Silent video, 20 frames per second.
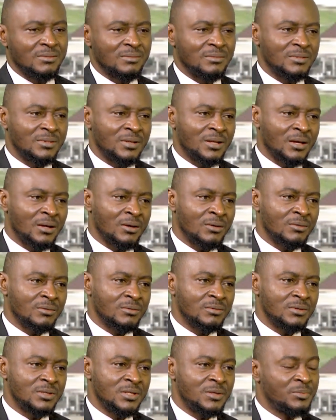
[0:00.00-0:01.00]
Now,
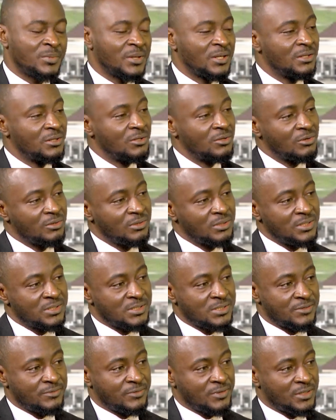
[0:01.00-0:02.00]
depending on the
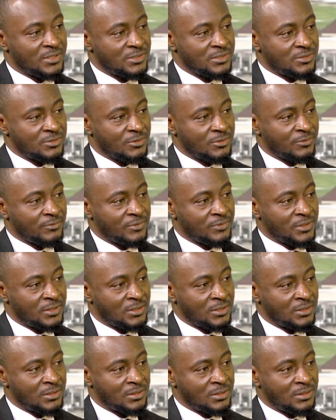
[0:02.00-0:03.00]
severity of
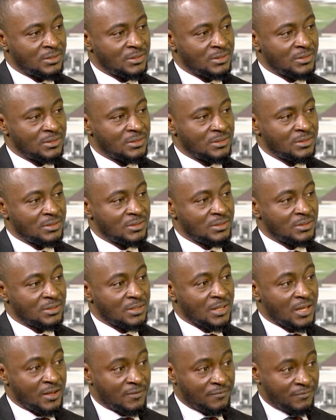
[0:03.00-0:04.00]
the
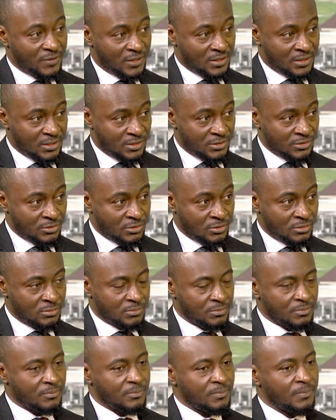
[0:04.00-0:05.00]
affectation,
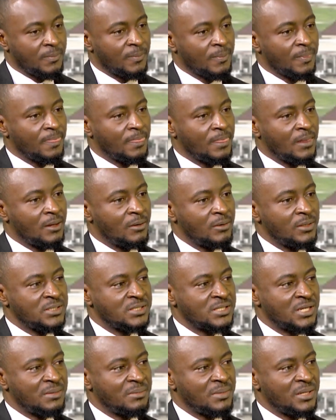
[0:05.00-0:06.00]
now a
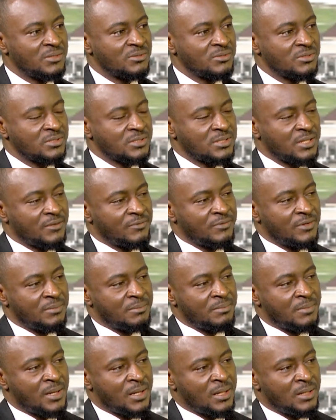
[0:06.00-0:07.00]
child might just have a
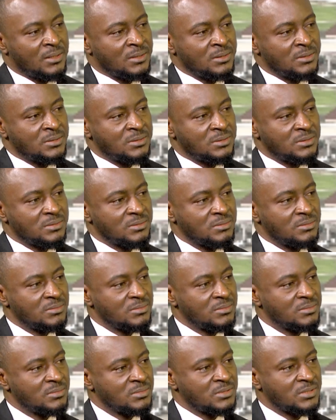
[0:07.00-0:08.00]
mild
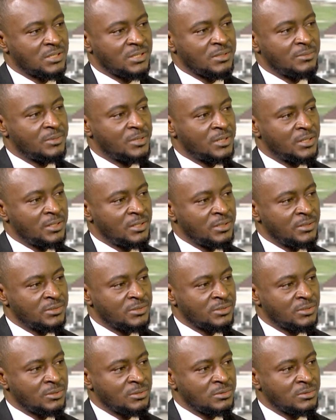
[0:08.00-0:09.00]
cerebral
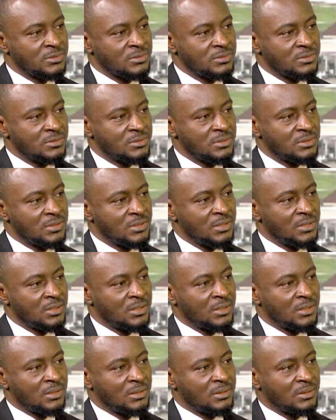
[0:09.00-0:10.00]
insult
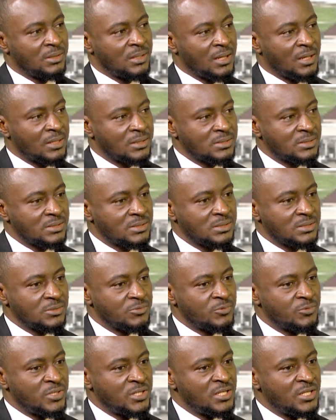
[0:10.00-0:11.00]
that
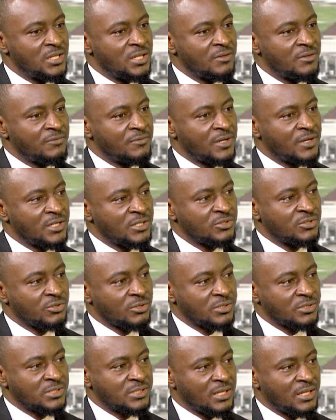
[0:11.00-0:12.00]
within a very
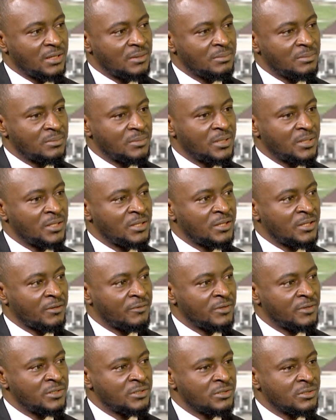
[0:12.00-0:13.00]
short time,
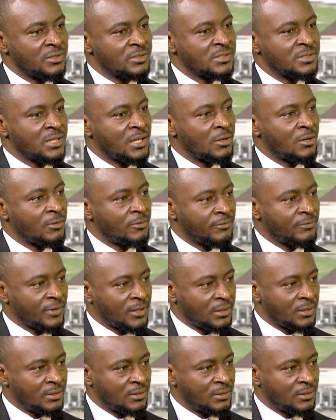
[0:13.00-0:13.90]
interventions are offered.